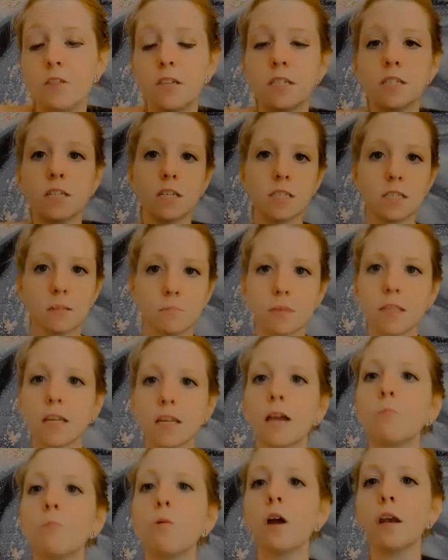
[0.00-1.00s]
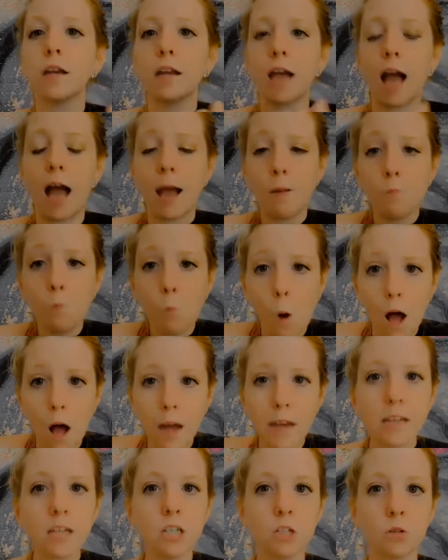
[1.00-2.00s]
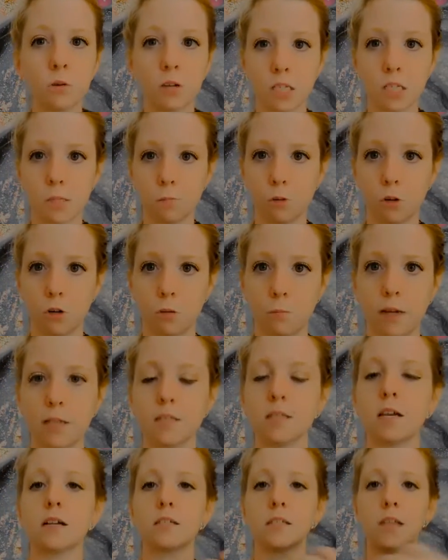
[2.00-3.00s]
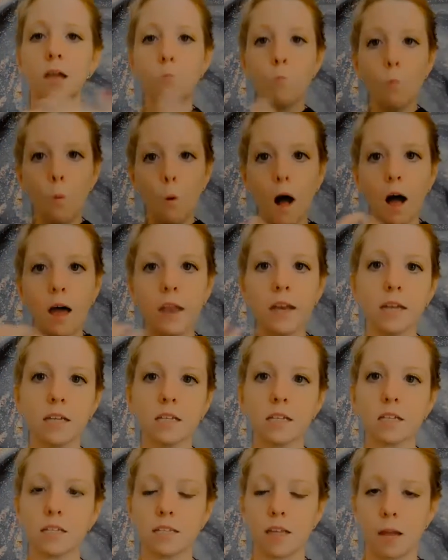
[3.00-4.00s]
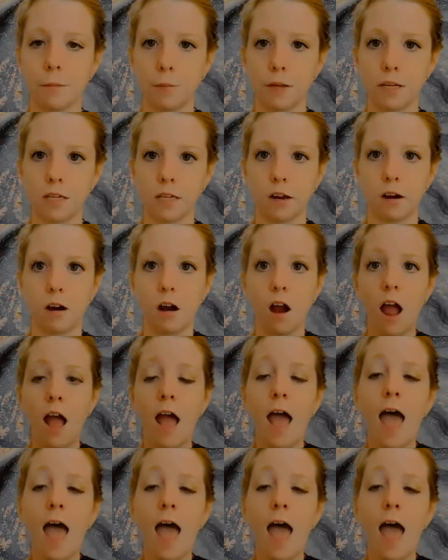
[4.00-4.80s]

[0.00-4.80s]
This is something I'm wanting to explore my sex. I'm wanting to step in here.